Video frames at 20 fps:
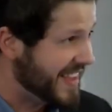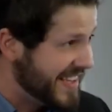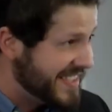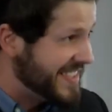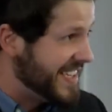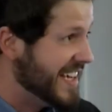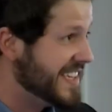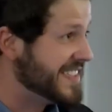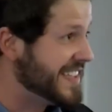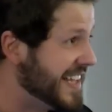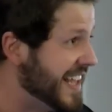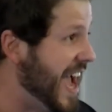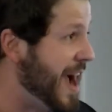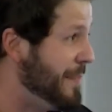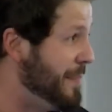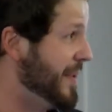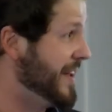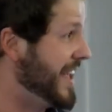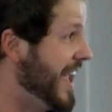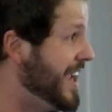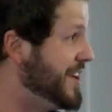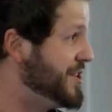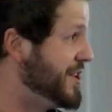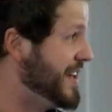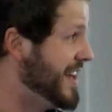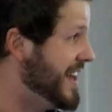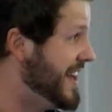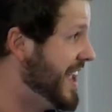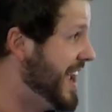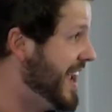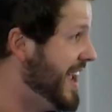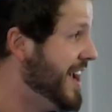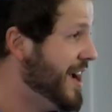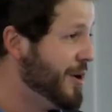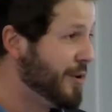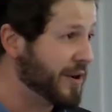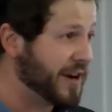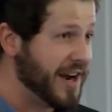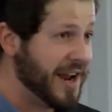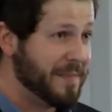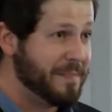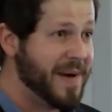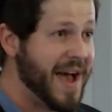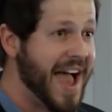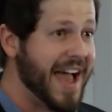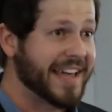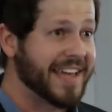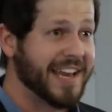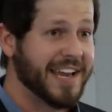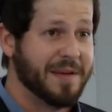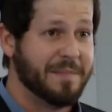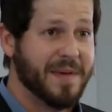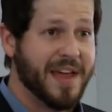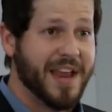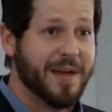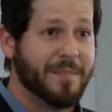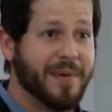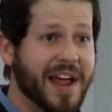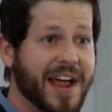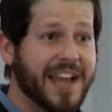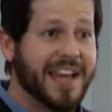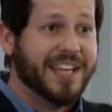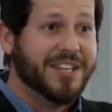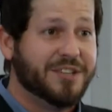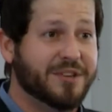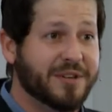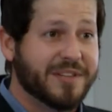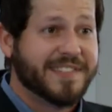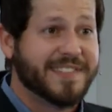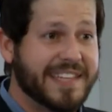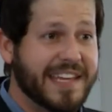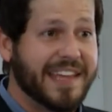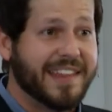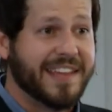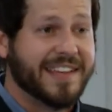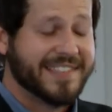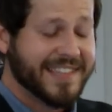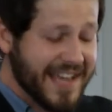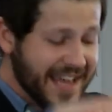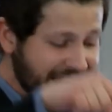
This is the application today. We're going to unpack it in a minute, but I need you to see this.